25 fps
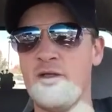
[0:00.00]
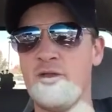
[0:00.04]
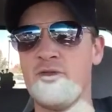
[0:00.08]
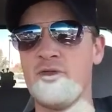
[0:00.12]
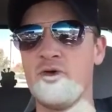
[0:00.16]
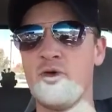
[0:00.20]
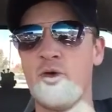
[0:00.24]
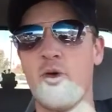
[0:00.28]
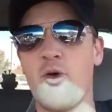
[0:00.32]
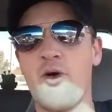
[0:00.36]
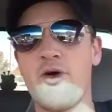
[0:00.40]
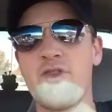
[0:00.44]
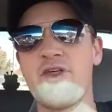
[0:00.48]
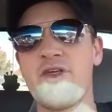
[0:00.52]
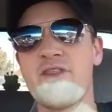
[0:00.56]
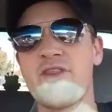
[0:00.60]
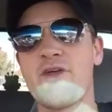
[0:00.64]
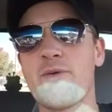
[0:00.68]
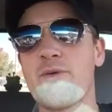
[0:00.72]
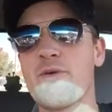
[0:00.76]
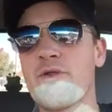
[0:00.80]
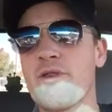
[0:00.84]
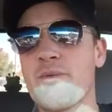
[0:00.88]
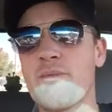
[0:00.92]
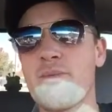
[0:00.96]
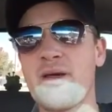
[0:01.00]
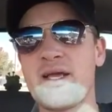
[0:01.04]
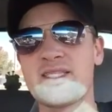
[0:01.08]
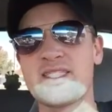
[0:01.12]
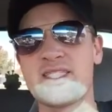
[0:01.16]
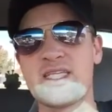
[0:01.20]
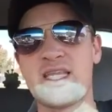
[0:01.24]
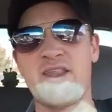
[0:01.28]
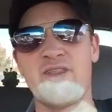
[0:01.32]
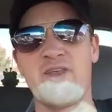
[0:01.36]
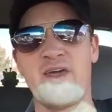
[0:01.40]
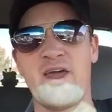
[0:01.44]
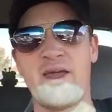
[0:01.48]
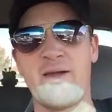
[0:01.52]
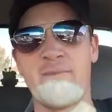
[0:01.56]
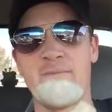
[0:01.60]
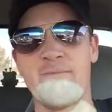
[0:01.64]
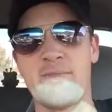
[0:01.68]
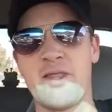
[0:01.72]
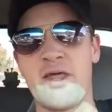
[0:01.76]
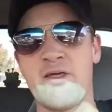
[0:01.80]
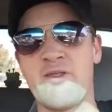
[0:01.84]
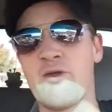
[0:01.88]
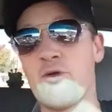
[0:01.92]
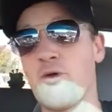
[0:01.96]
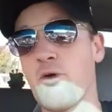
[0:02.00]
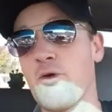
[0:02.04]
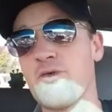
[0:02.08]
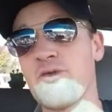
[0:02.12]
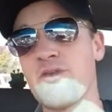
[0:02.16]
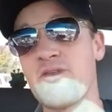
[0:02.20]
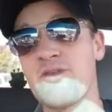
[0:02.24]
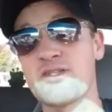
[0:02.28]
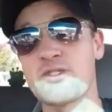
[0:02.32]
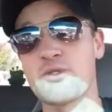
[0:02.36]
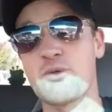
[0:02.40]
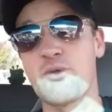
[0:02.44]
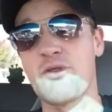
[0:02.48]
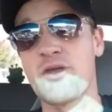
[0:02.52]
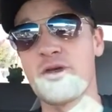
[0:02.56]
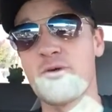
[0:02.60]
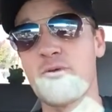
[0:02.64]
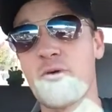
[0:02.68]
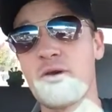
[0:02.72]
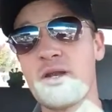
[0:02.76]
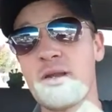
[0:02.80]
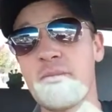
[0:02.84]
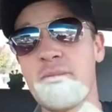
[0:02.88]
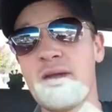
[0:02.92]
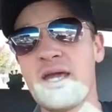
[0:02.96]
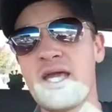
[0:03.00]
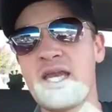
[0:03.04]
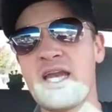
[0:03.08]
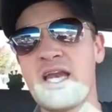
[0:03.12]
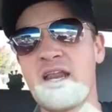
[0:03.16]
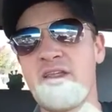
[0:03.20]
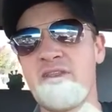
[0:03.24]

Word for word: the only thing that really meant anything, and the only thing that's really going to mean